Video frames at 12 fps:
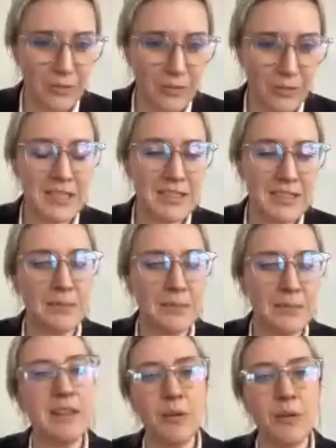What does this
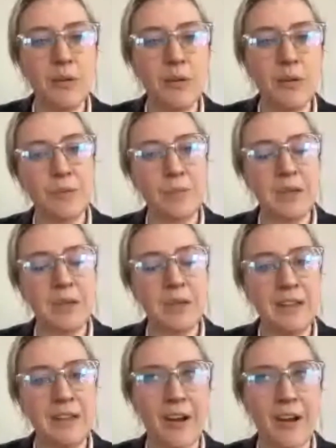mean that
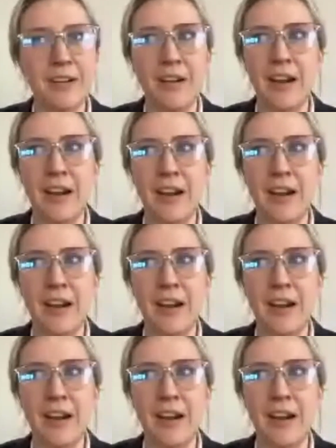we are